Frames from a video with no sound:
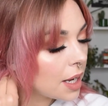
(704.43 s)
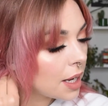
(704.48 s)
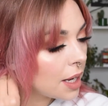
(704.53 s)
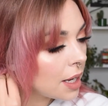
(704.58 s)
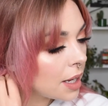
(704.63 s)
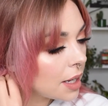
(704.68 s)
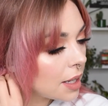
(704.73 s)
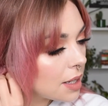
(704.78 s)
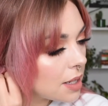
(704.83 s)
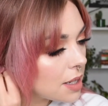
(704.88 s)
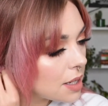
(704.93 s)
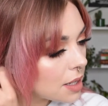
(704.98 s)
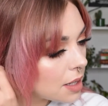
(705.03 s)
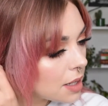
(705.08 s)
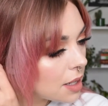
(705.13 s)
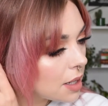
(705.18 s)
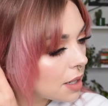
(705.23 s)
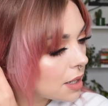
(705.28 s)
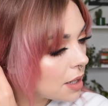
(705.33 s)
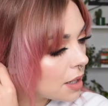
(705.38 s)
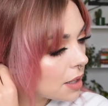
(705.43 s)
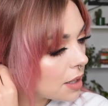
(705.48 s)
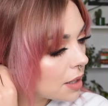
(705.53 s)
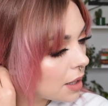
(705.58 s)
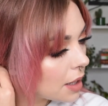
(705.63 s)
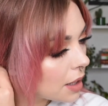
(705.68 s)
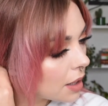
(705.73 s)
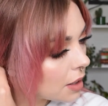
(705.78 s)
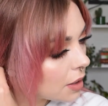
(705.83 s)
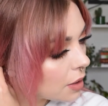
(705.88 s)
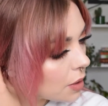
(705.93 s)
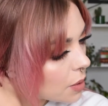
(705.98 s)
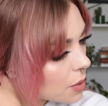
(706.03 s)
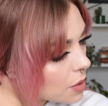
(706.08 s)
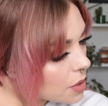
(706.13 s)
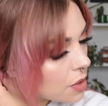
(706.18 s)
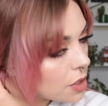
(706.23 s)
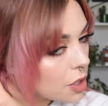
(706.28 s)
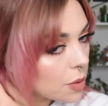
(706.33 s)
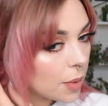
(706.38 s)
head, like
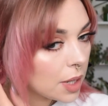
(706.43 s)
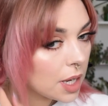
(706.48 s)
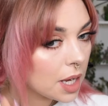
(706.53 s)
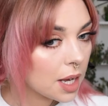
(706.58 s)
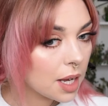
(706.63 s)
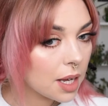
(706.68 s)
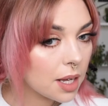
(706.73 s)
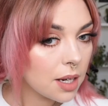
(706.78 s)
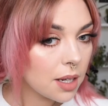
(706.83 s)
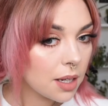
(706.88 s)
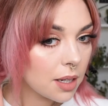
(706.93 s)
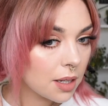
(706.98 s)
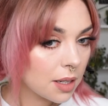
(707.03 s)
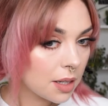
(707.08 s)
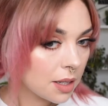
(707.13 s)
closer to my head,